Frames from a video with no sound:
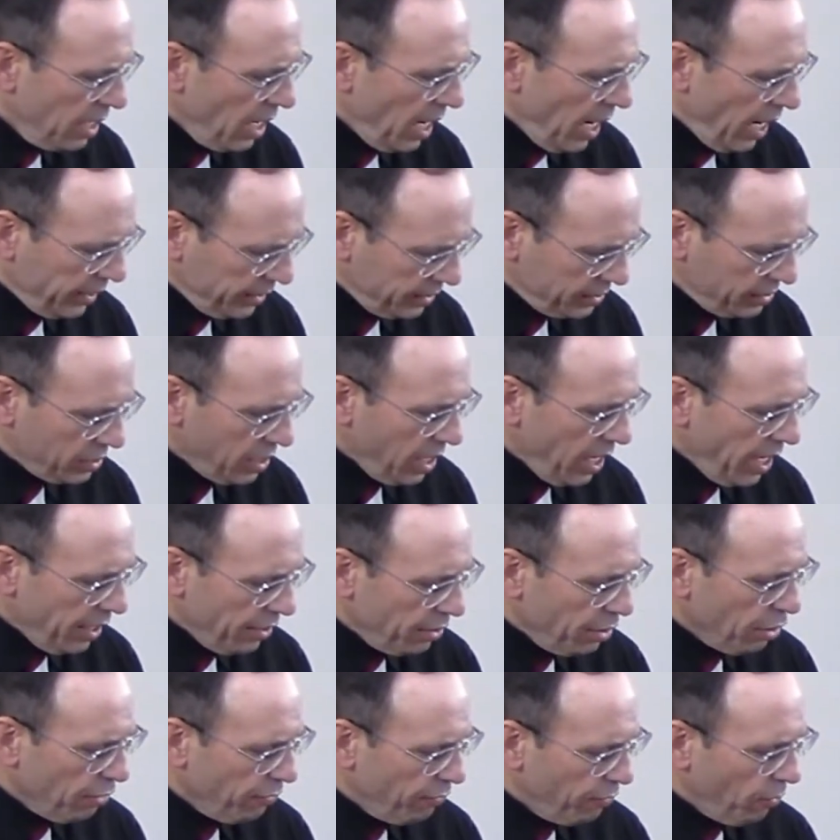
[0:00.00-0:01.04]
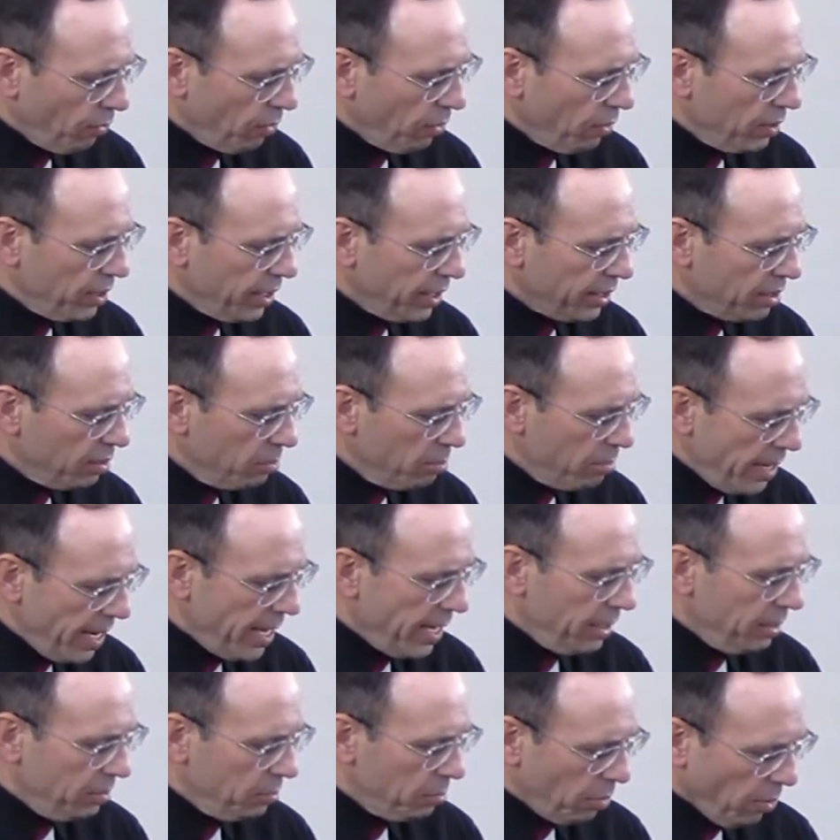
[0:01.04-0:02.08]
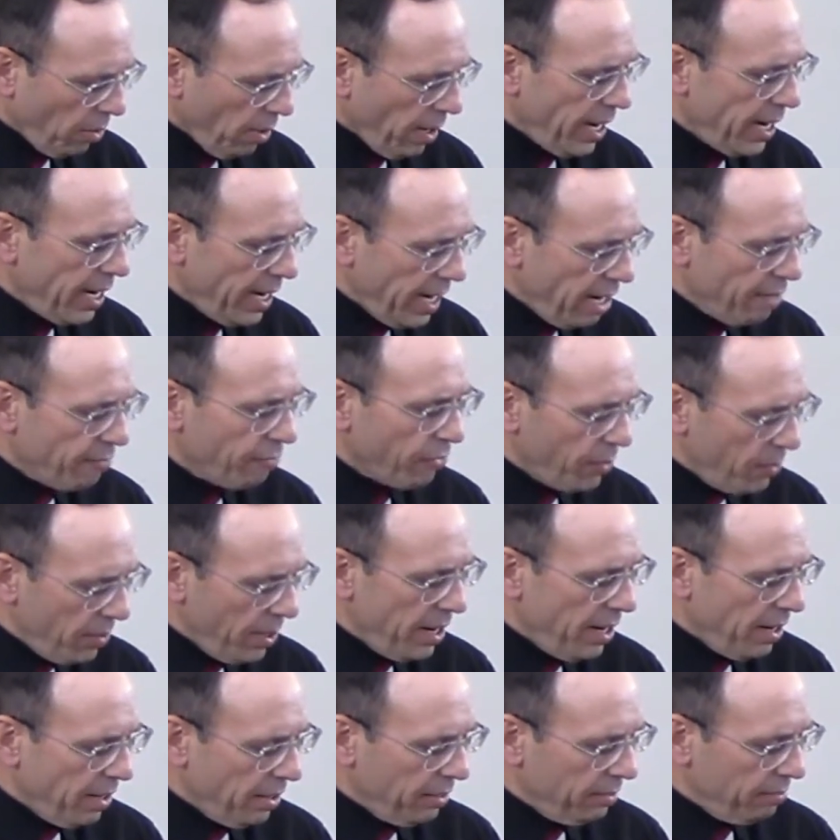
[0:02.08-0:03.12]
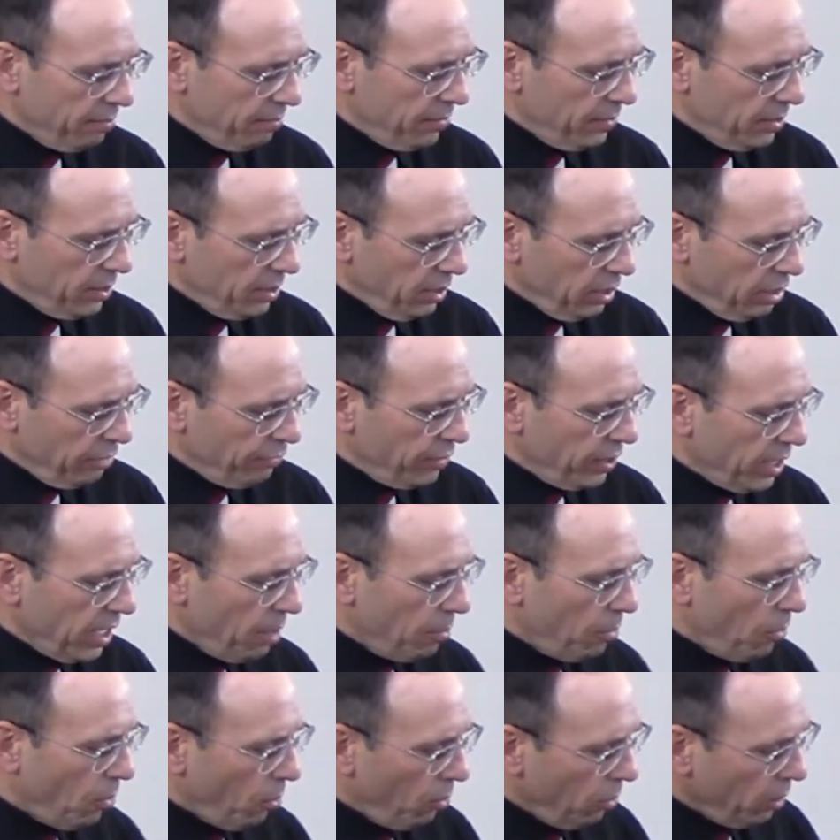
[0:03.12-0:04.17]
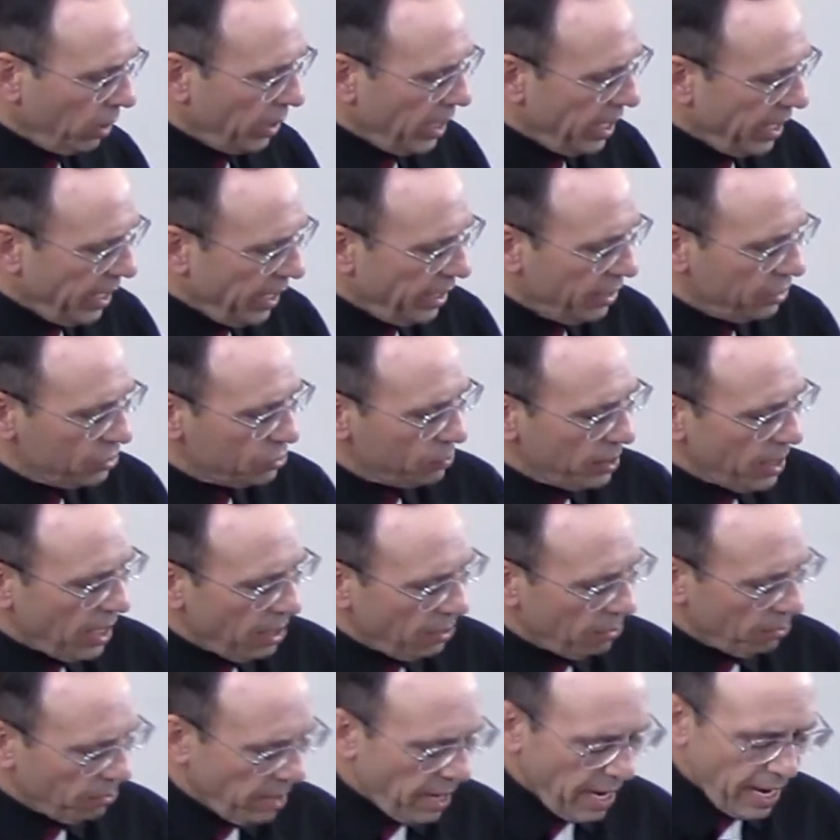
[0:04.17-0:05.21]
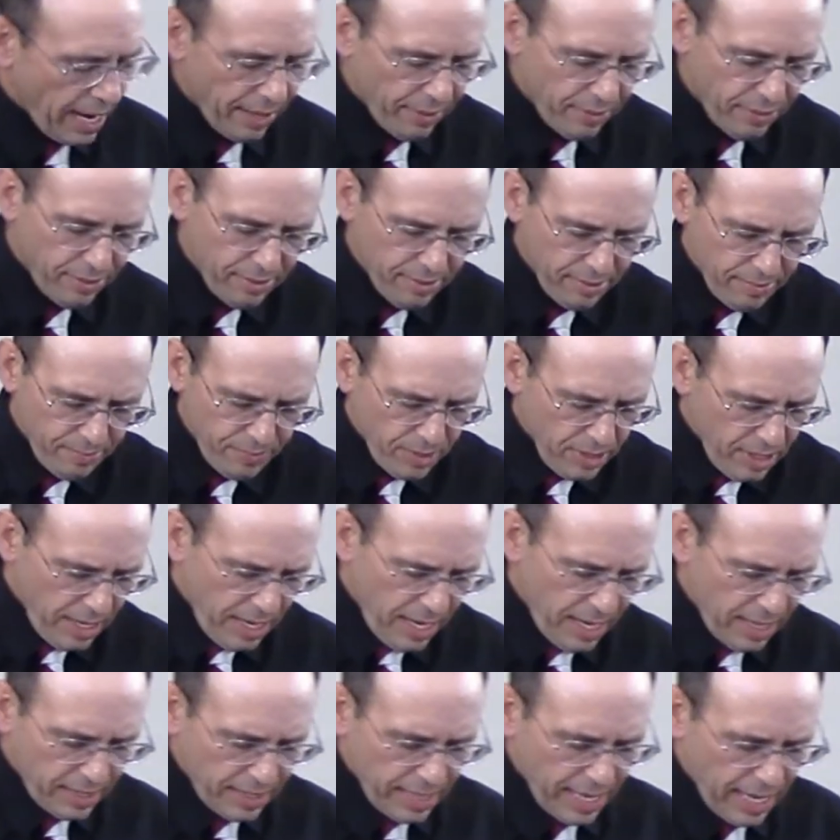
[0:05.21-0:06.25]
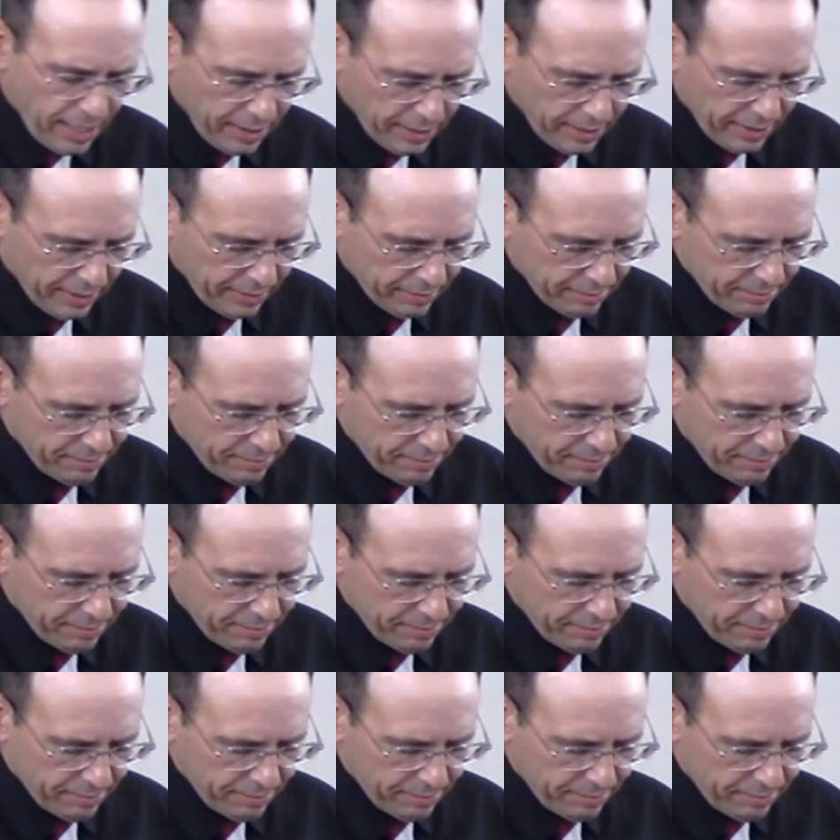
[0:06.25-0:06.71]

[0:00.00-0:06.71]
"I desire therefore that the men pray everywhere, lifting up holy hands without wrath and doubting."